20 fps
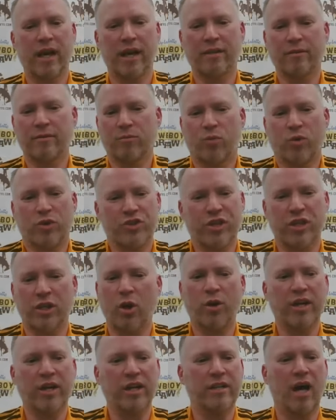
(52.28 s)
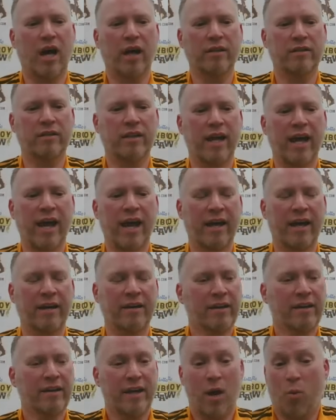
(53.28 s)
And we're just going to go get it done.
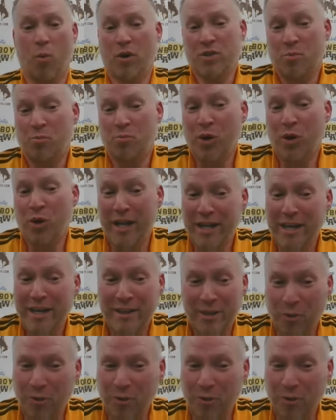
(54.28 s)
And it wasn't pretty.